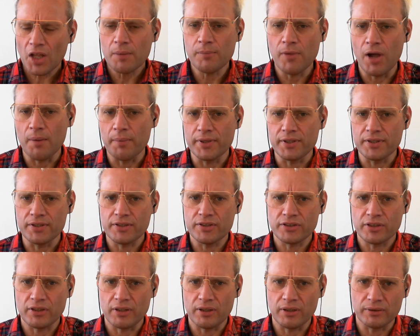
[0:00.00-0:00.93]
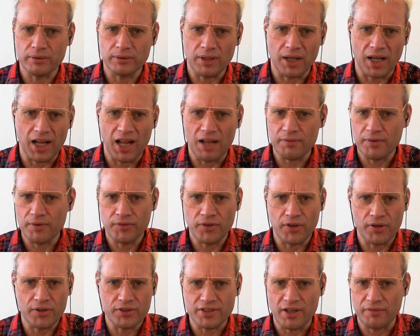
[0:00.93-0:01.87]
moment. So I have a
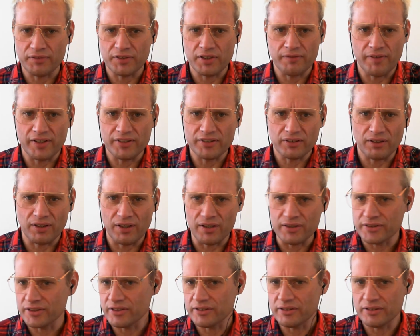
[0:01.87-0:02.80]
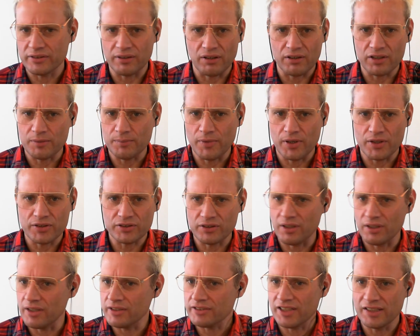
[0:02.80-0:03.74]
few self-defense classes at the local
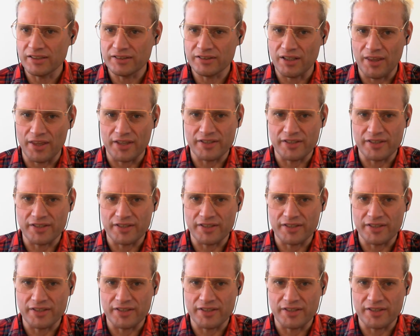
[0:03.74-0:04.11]
martial arts center.